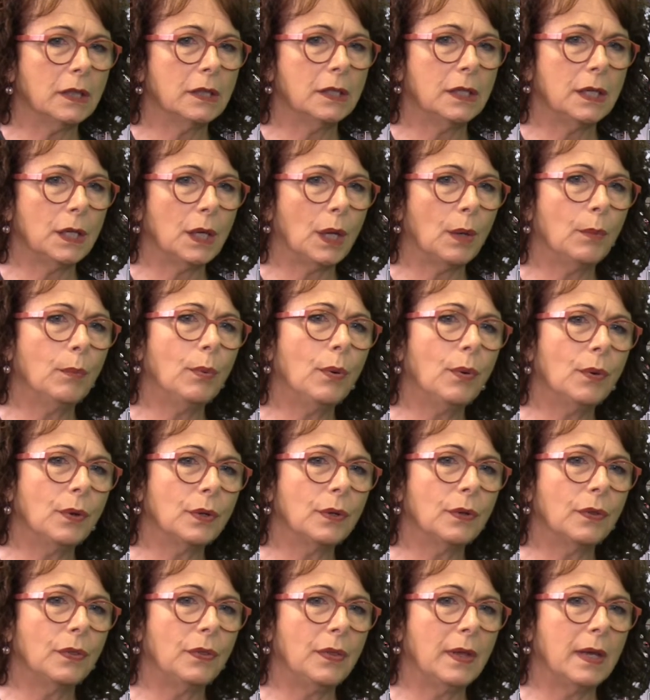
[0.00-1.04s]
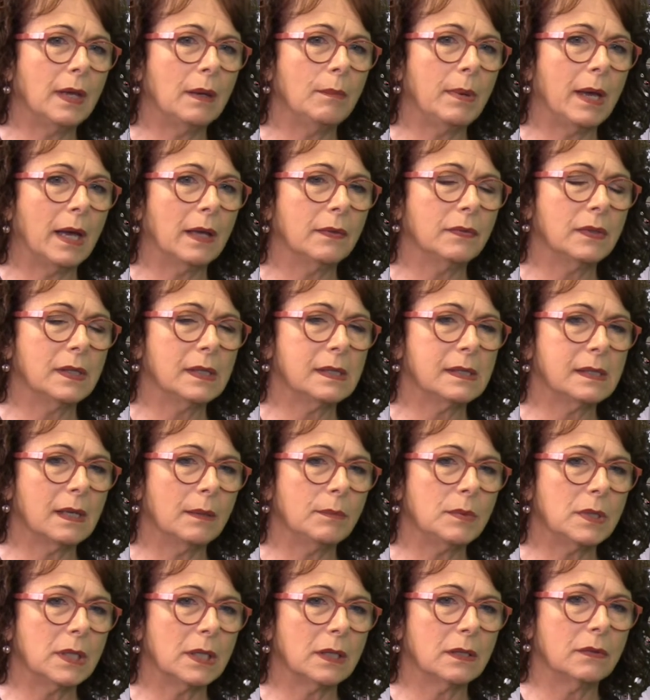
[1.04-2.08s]
the important thing about this
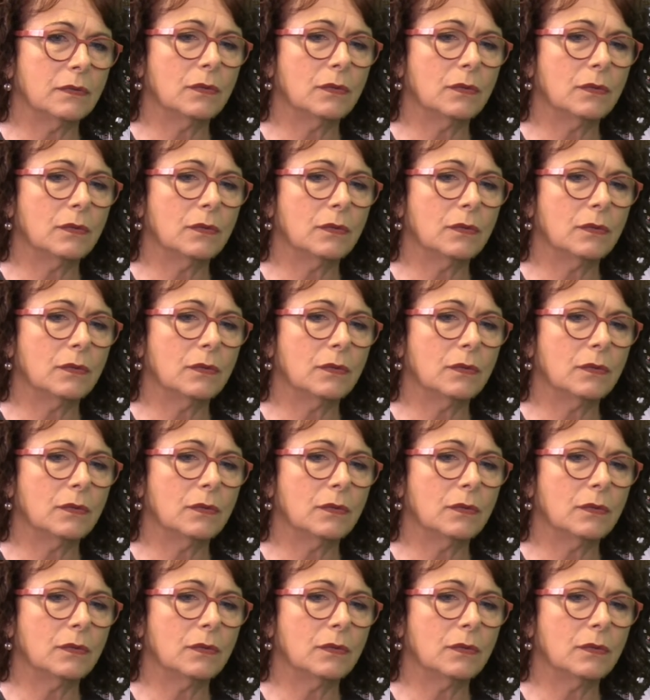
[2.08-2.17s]
subject,